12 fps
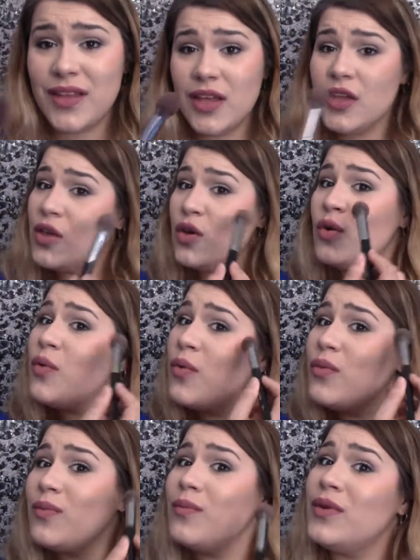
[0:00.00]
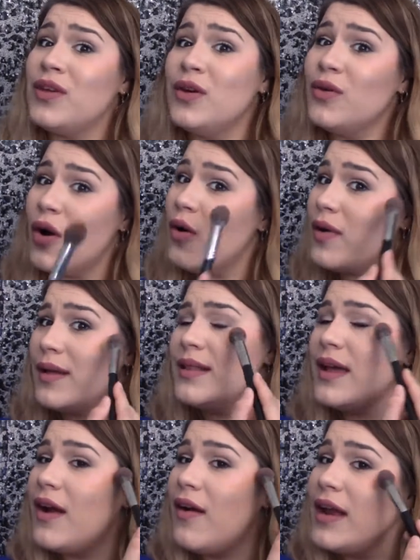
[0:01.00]
you you go in
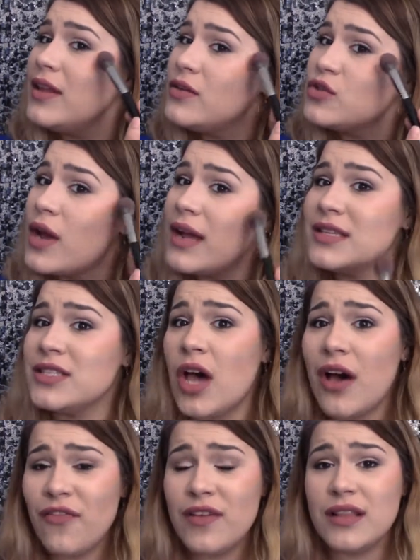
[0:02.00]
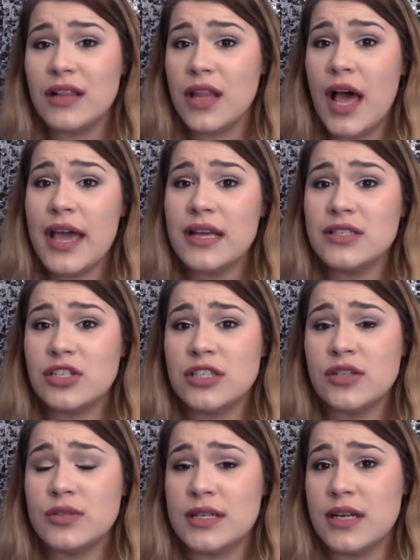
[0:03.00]
there and you try and soften the lines
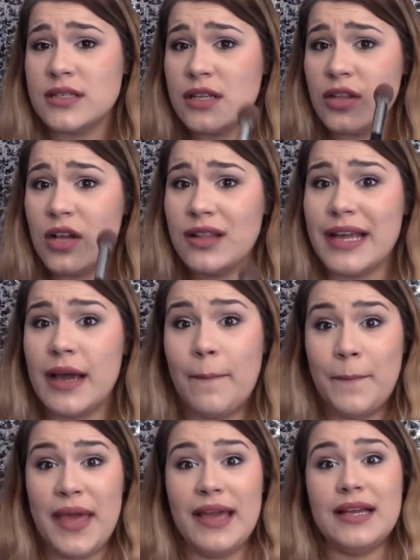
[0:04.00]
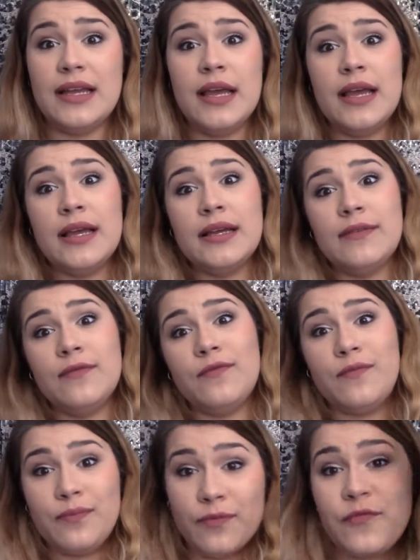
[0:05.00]
just so it doesn't look like a big
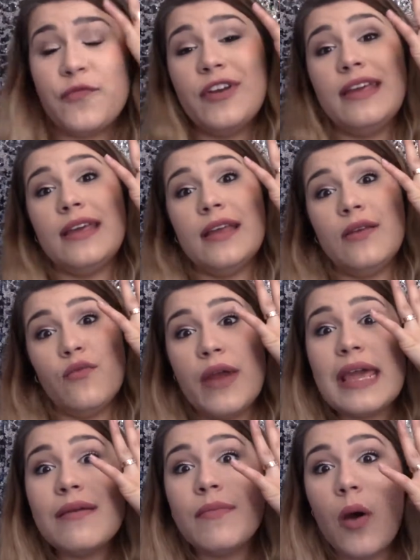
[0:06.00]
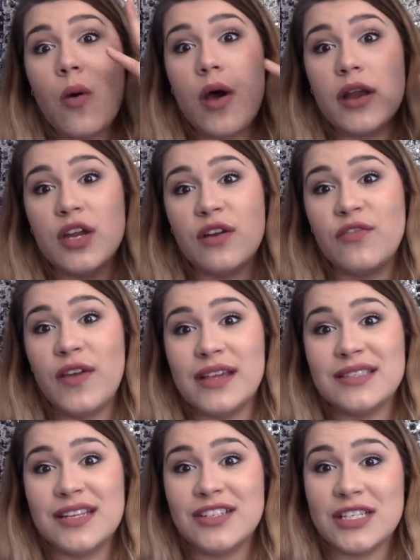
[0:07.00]
freaking rainbow on your
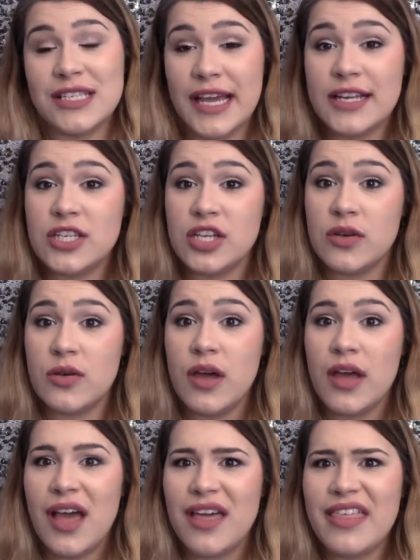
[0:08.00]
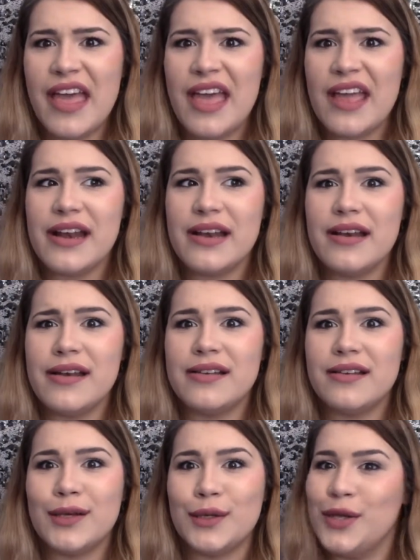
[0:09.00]
face that just hits you. Then
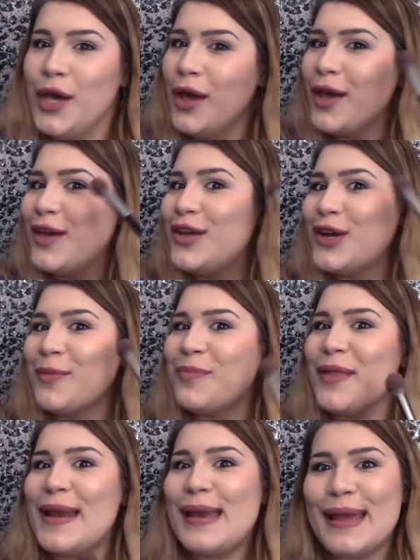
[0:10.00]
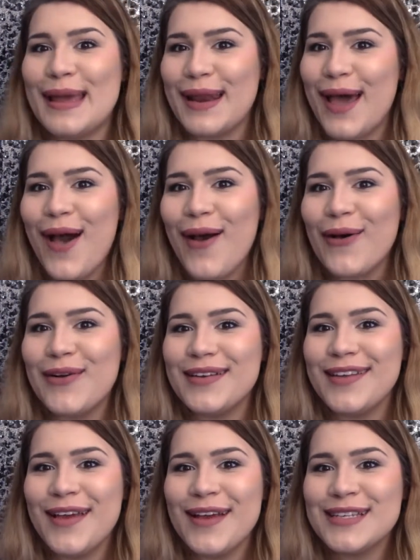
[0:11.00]
you're blending it out
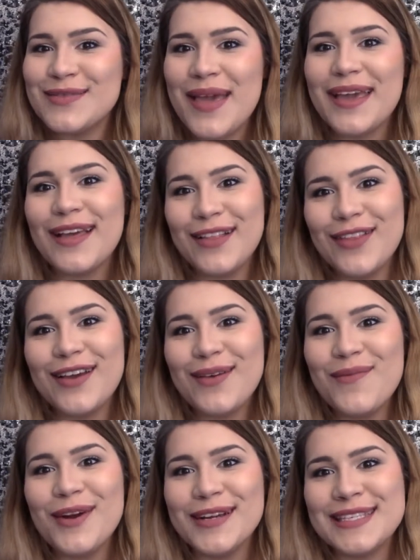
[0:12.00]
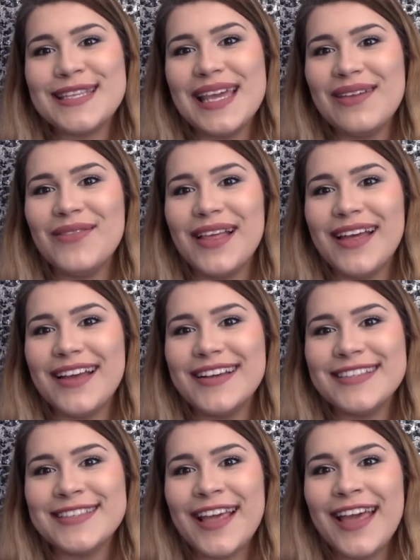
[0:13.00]
to make it look more
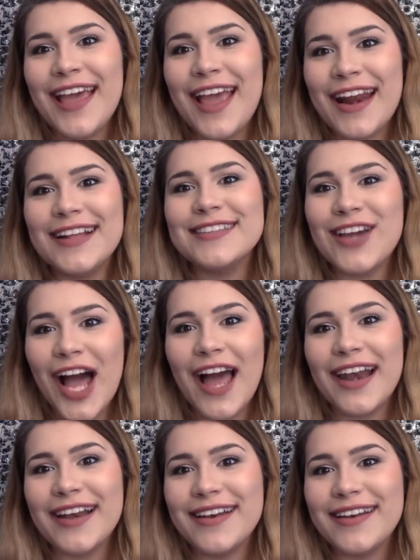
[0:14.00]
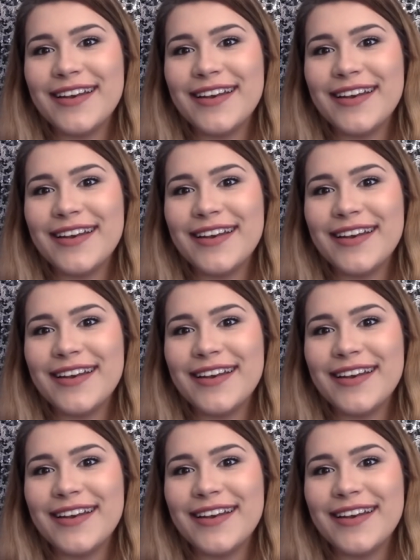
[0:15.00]
seamless, and it's gone.